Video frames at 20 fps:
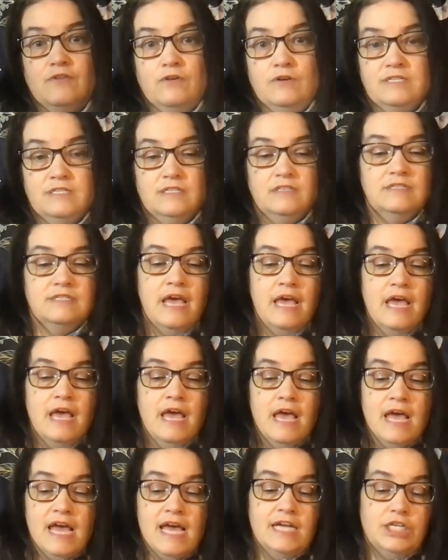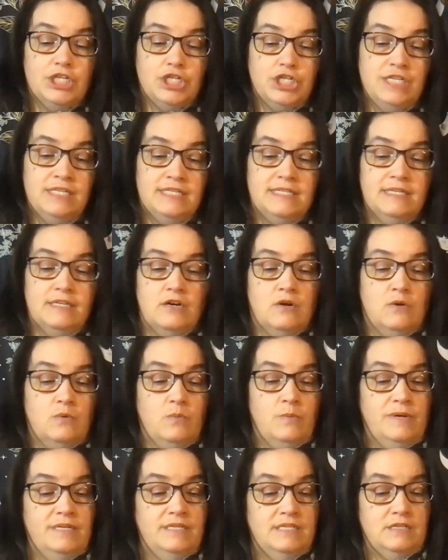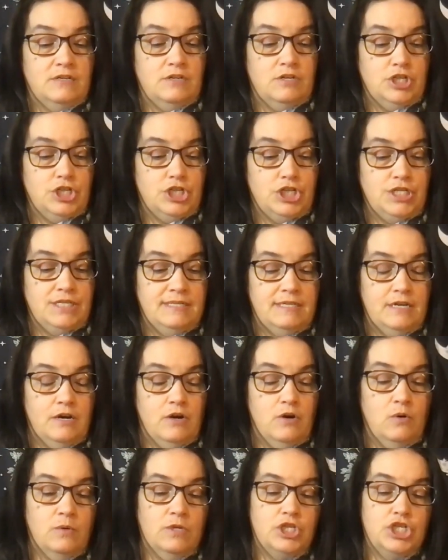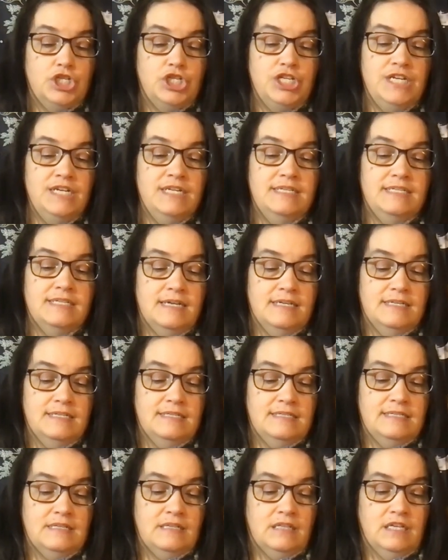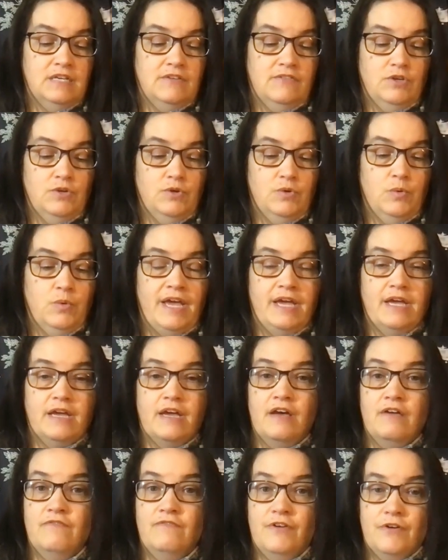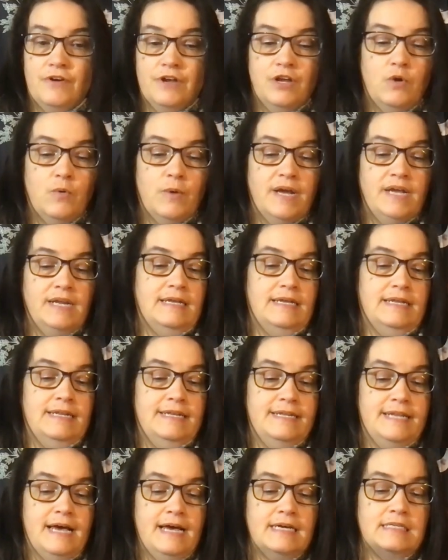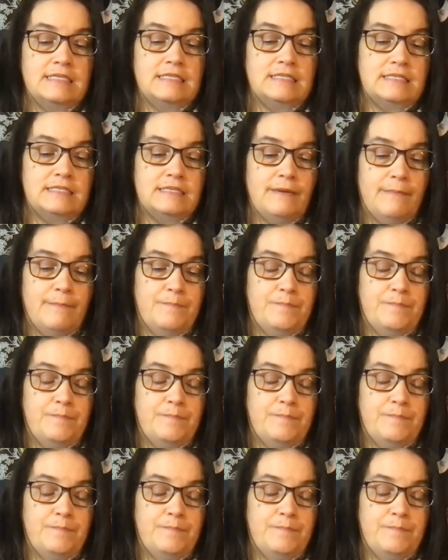crystals. And she did her research. So she does leave you like a very great index